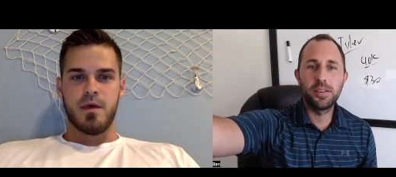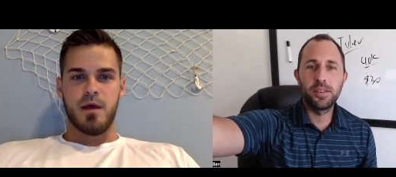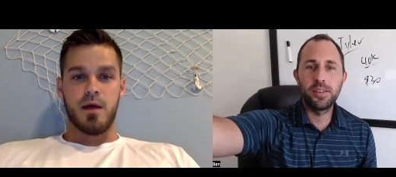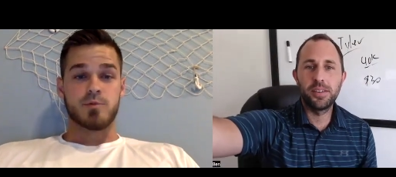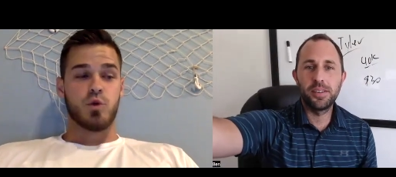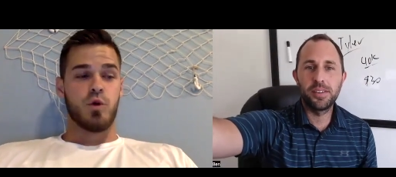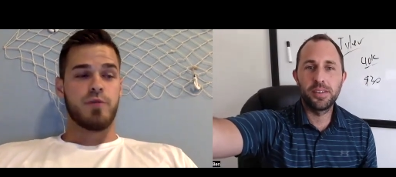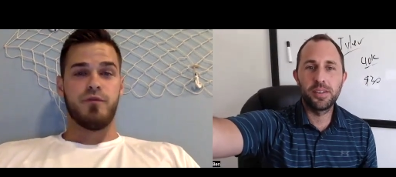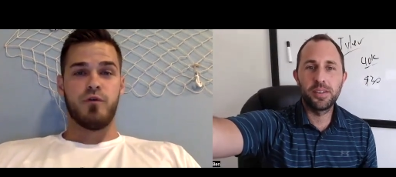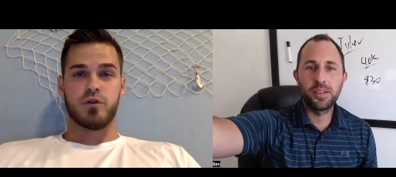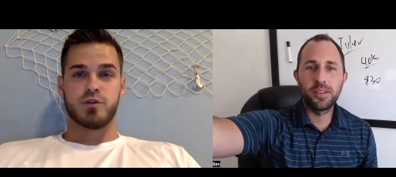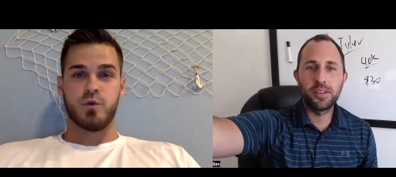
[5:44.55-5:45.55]
Speaker 1: I'm
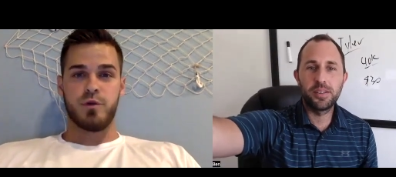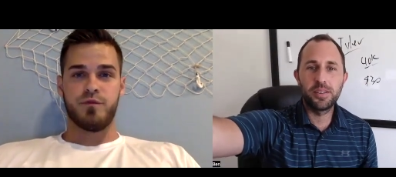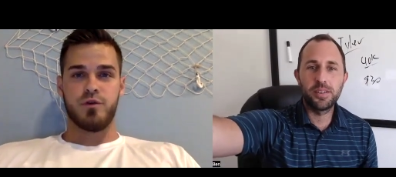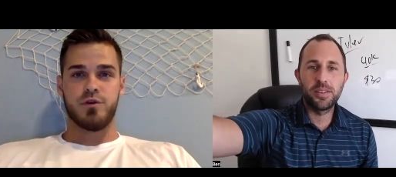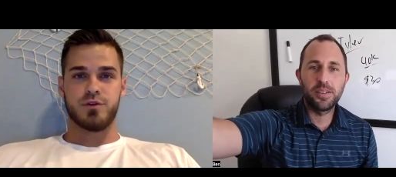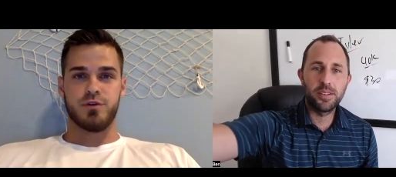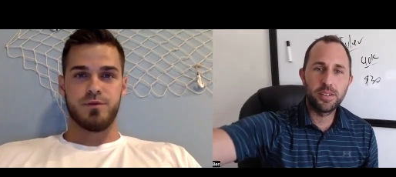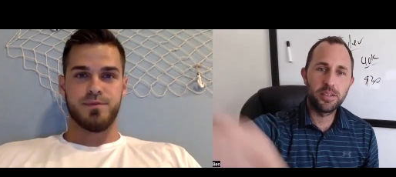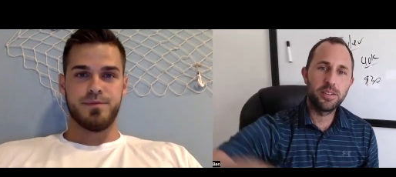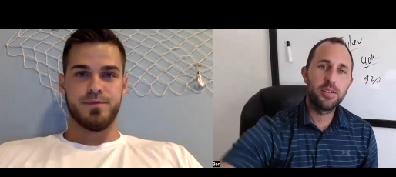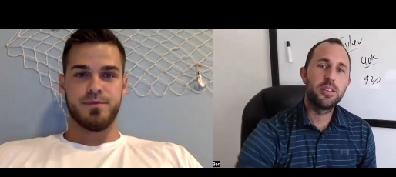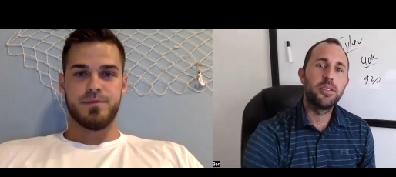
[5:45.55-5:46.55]
24, 24 years old.
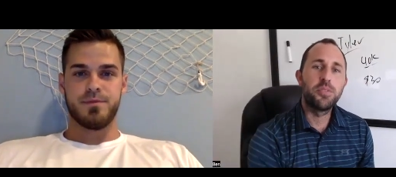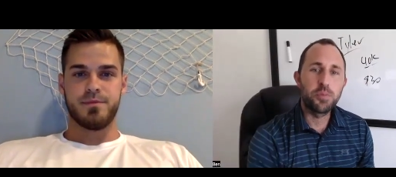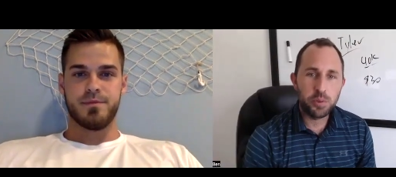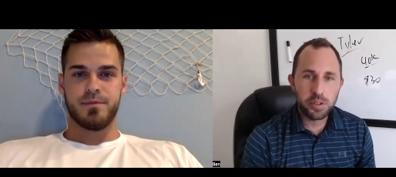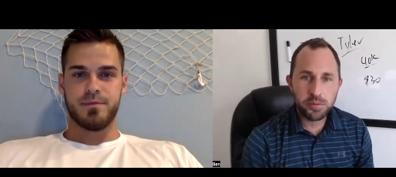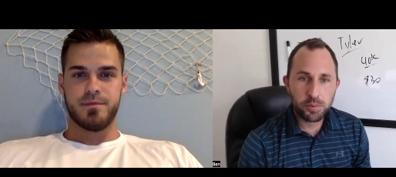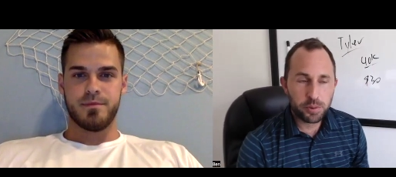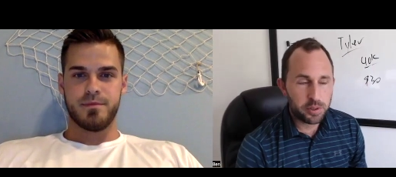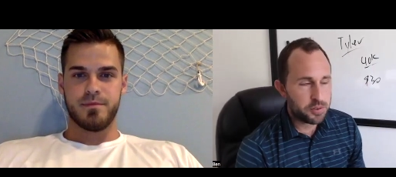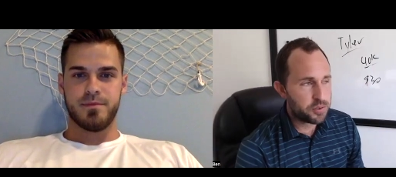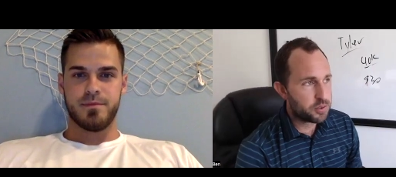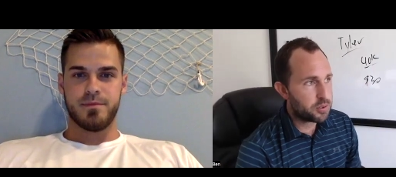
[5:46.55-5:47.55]
Speaker 2: 24
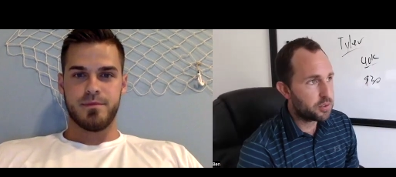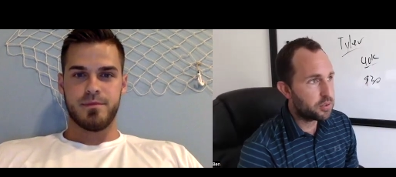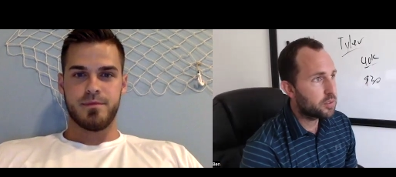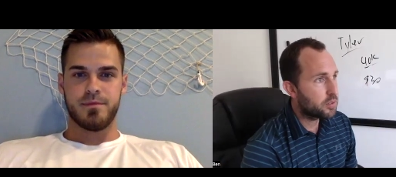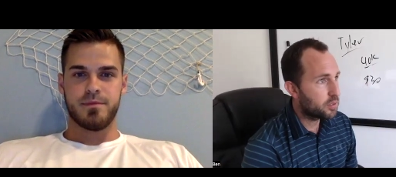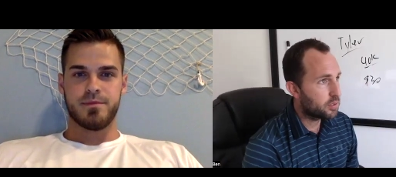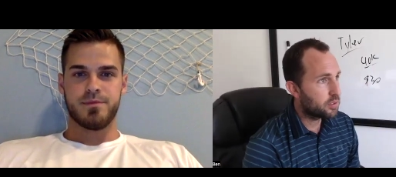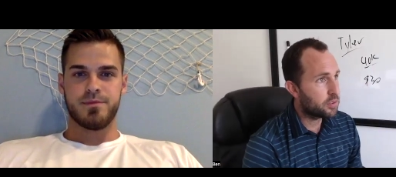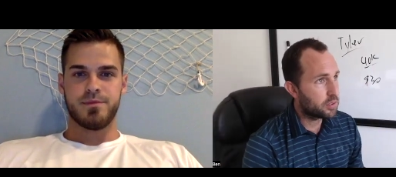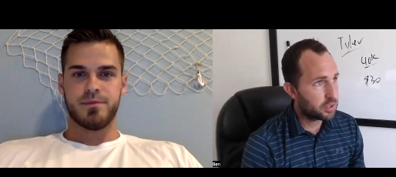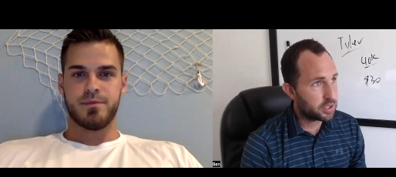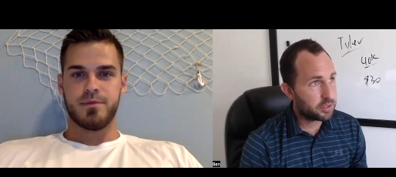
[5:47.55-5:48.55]
years old.
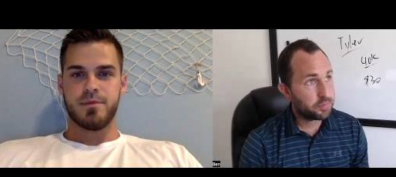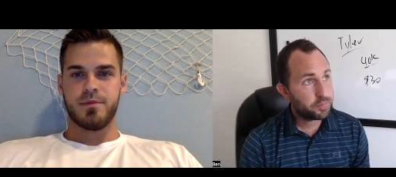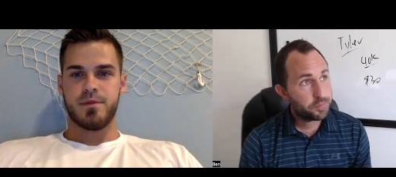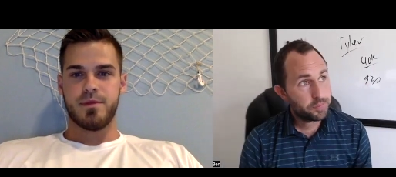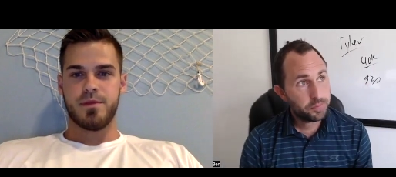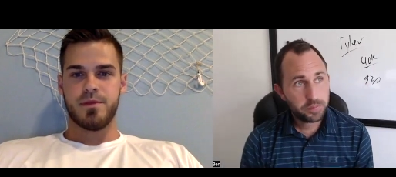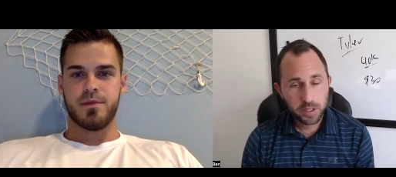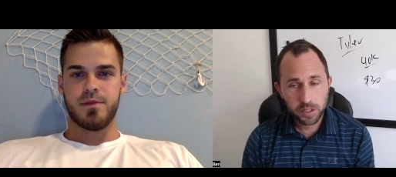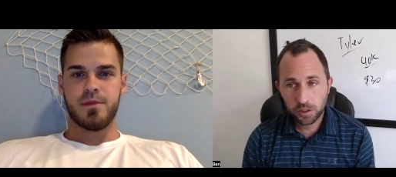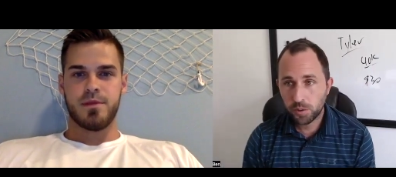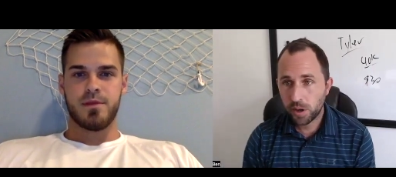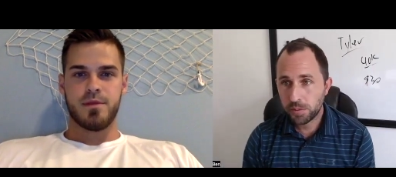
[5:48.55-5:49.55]
All right.
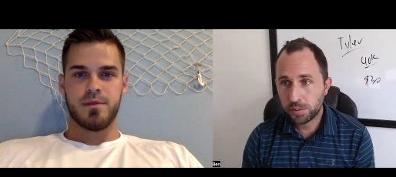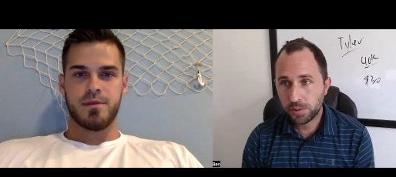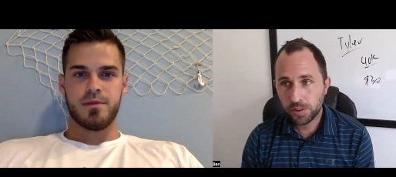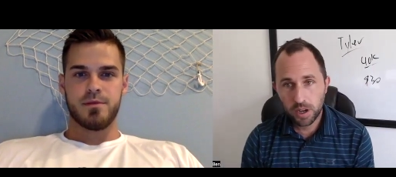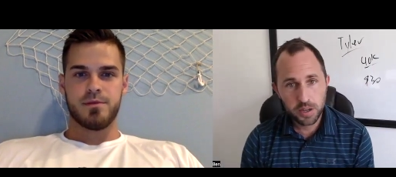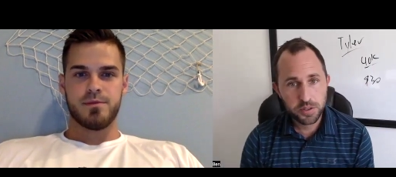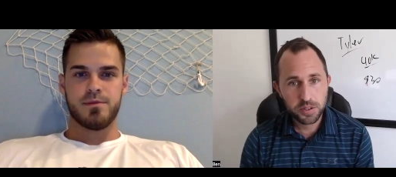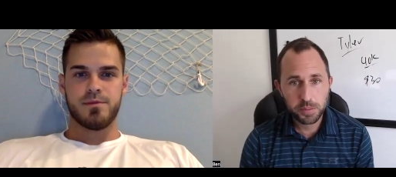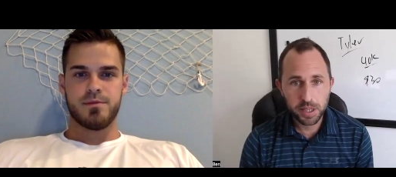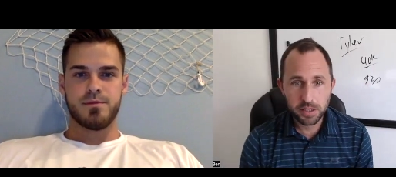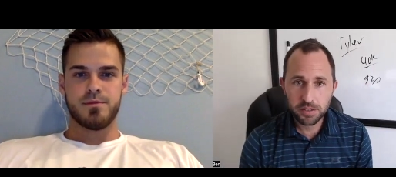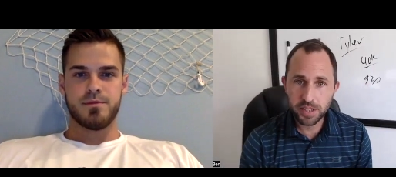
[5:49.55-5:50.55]
Incredible. Awesome,
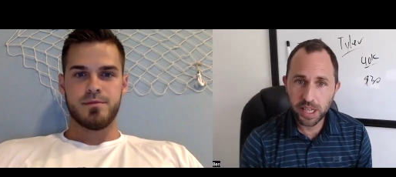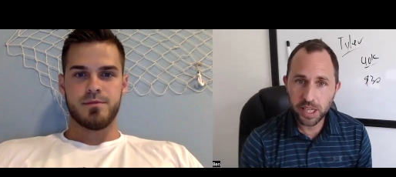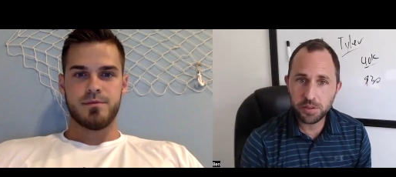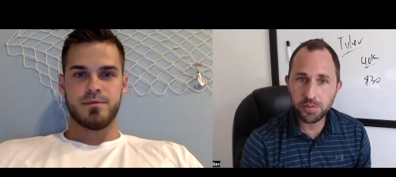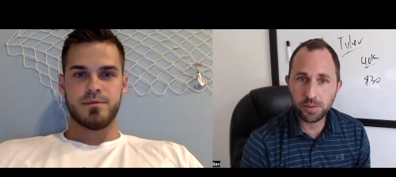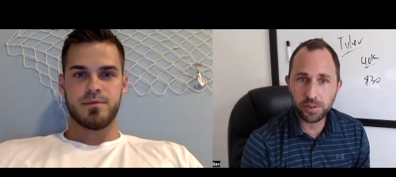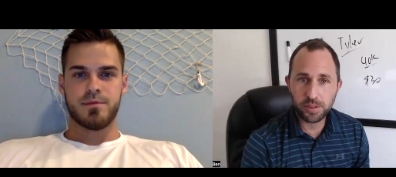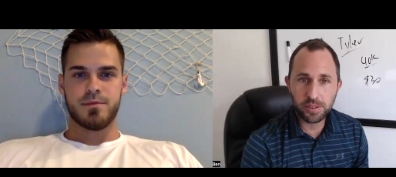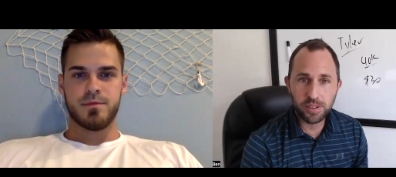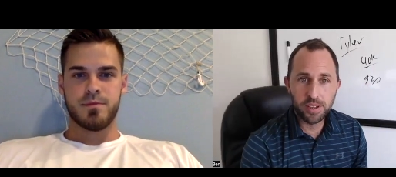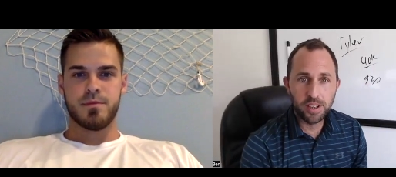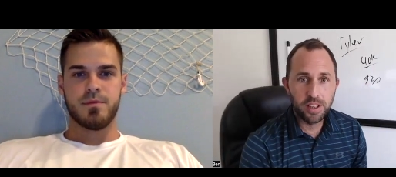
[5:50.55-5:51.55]
man. Thank you for
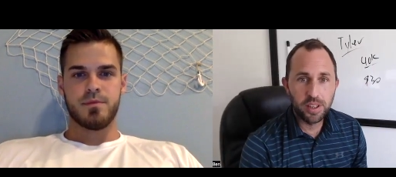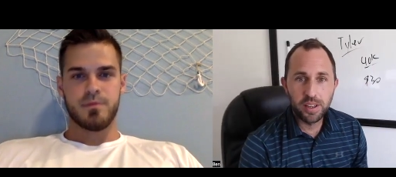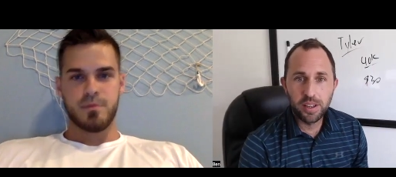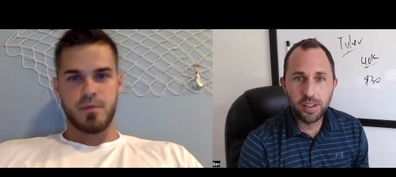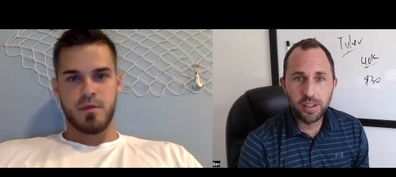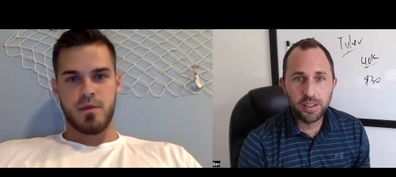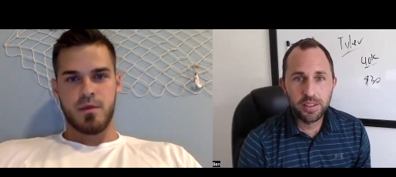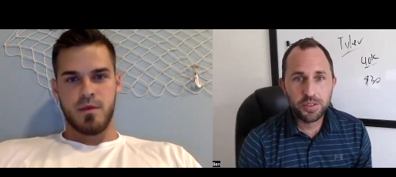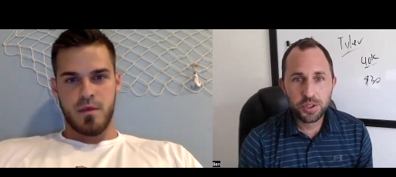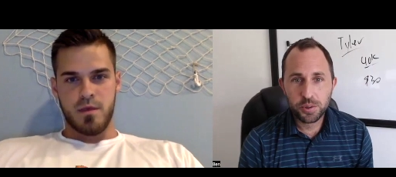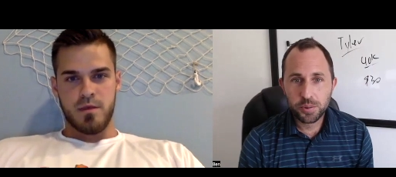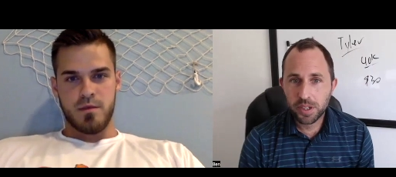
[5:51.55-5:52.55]

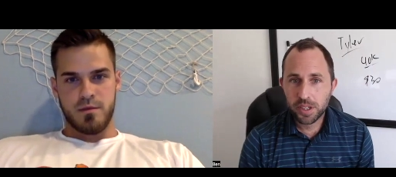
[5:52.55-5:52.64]
showing